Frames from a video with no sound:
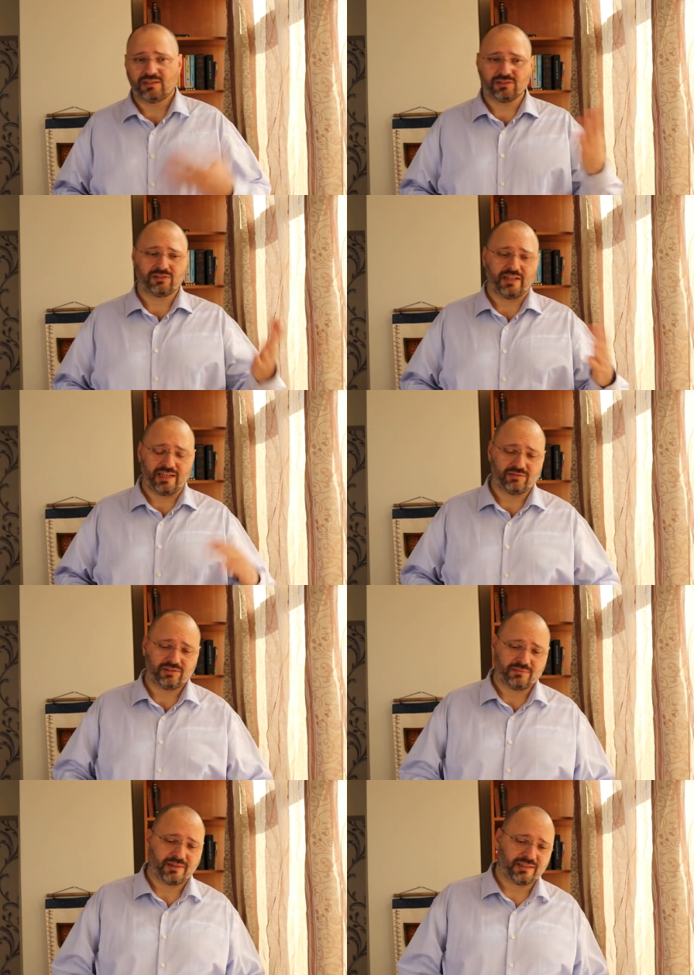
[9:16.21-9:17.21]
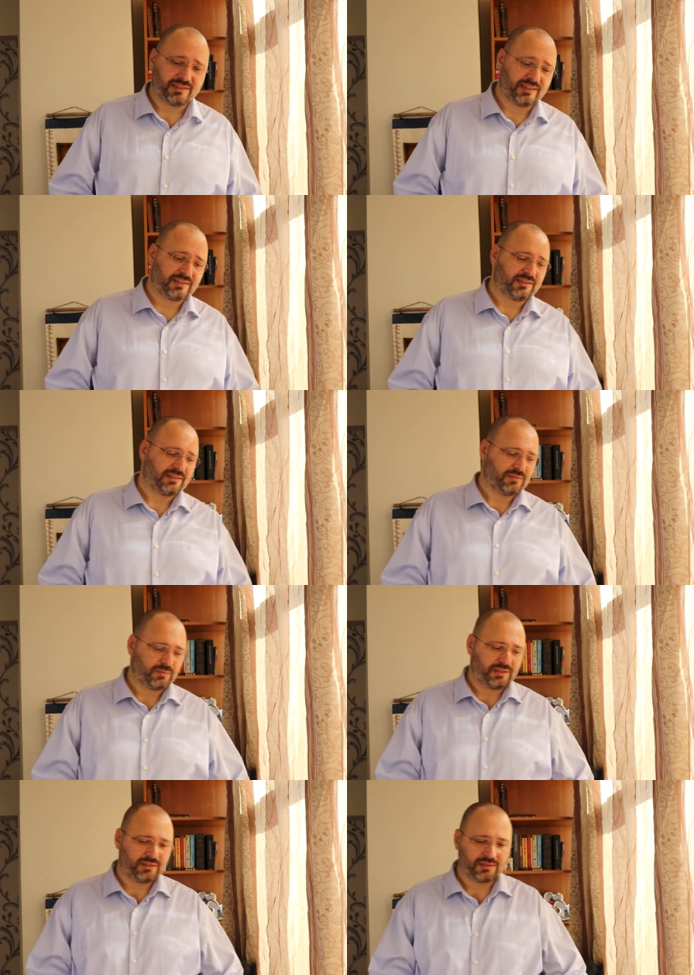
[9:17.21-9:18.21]
Also, I have to remind that
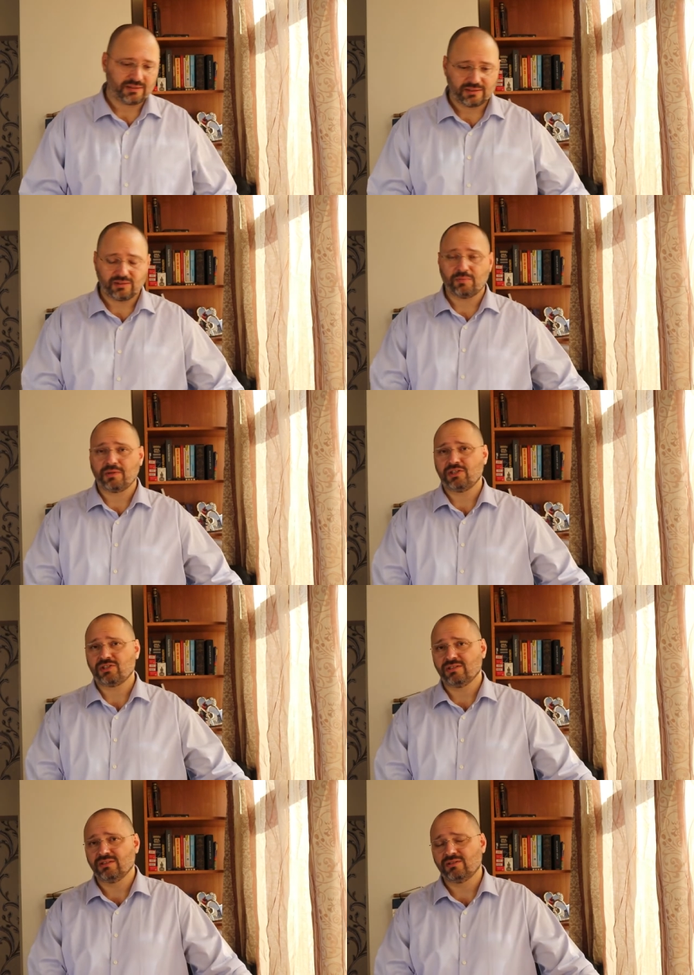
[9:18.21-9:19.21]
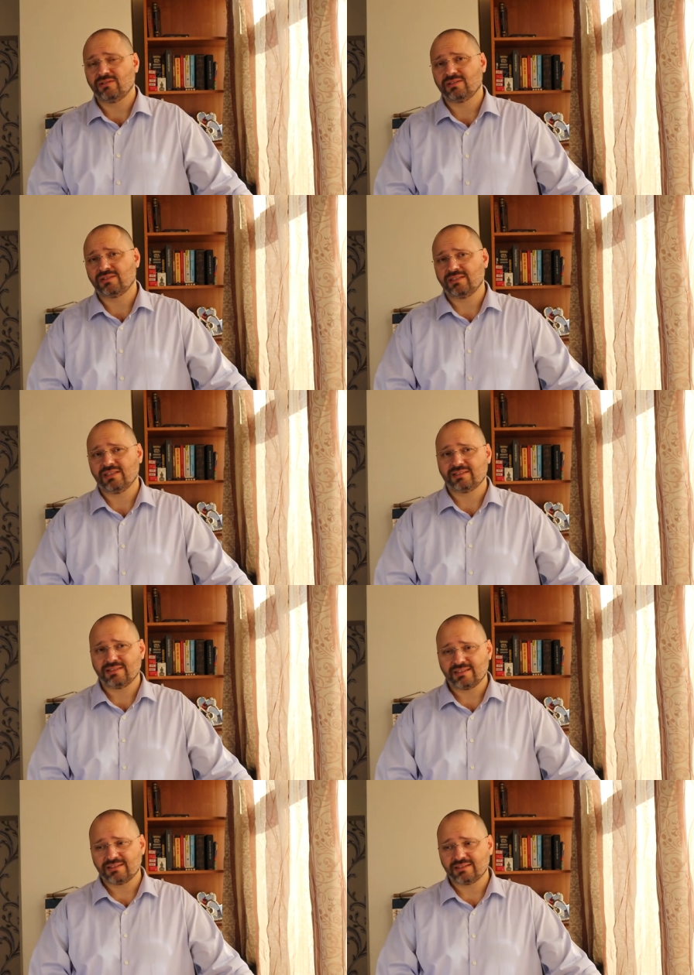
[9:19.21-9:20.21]
when the operation in northern Syria
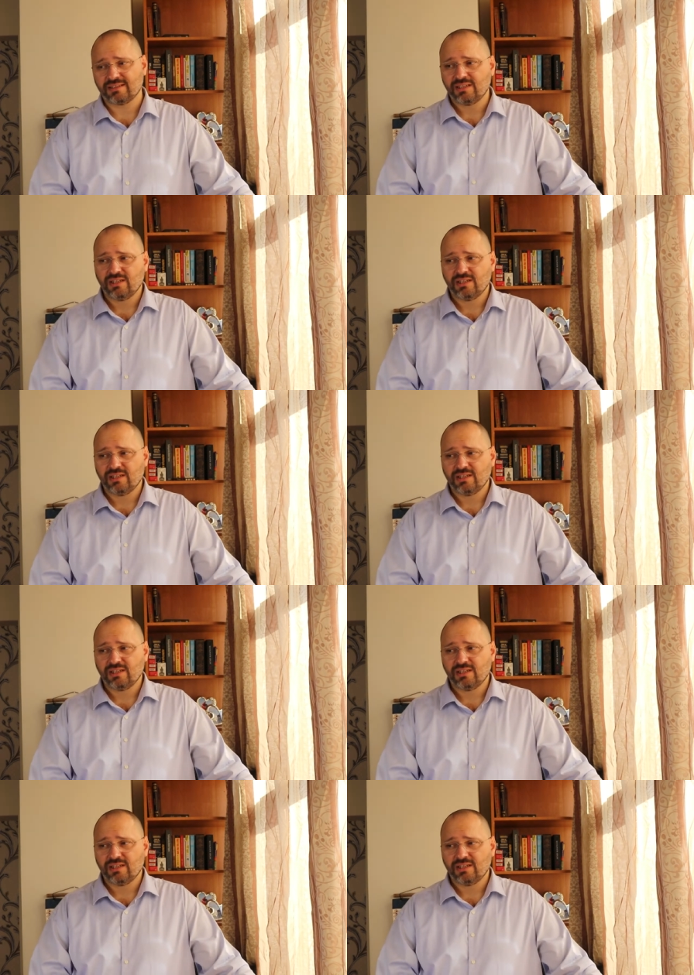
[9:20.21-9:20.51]
started,